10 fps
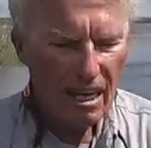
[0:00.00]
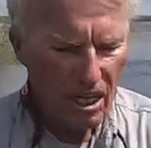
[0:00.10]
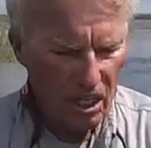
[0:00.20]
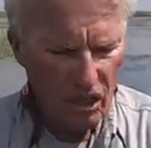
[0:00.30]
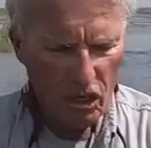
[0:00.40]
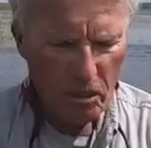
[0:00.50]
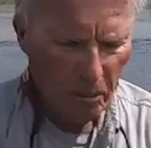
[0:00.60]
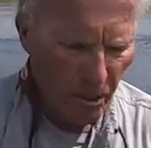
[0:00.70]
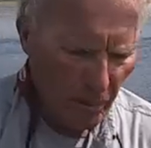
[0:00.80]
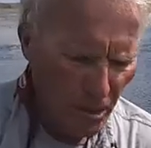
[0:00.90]
You know, your
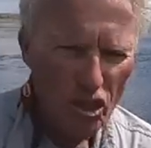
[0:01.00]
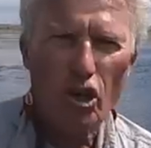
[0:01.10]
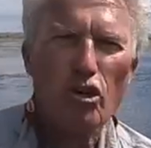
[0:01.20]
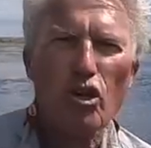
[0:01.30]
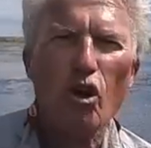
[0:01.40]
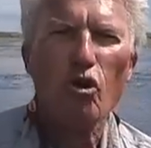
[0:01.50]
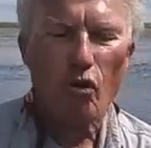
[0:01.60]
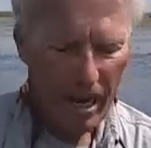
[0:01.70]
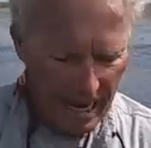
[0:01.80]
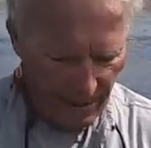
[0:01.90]
subscriptions are so
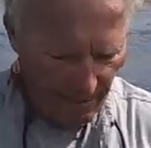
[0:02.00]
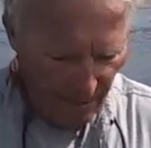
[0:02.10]
great.